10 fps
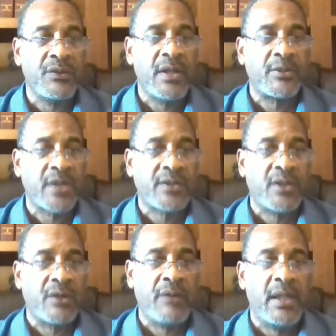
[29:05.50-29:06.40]
up to such a
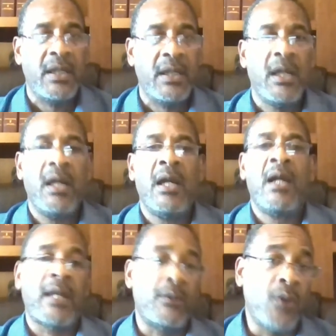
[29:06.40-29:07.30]
degree
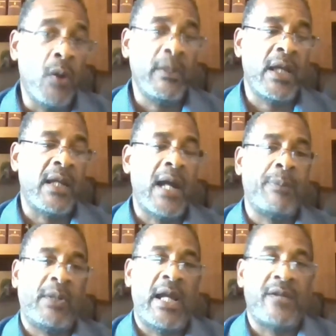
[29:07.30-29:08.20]
that normally in our
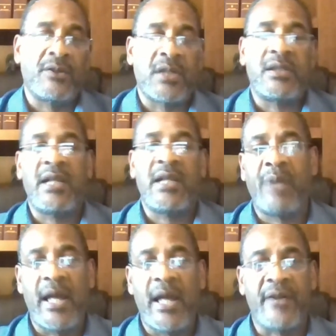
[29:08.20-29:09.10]
planters, in 10
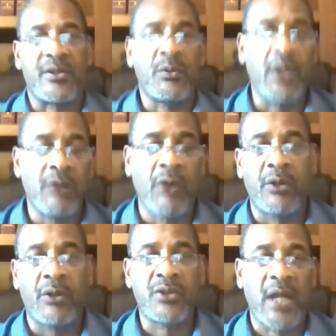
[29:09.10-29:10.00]
planters, we can grow
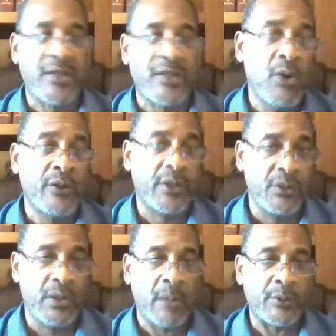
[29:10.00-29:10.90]
close to like 200
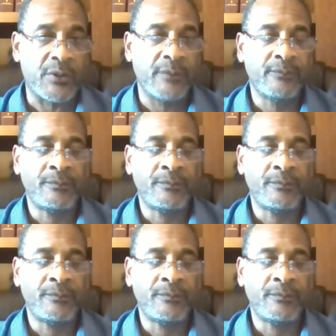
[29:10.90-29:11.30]
cucumbers.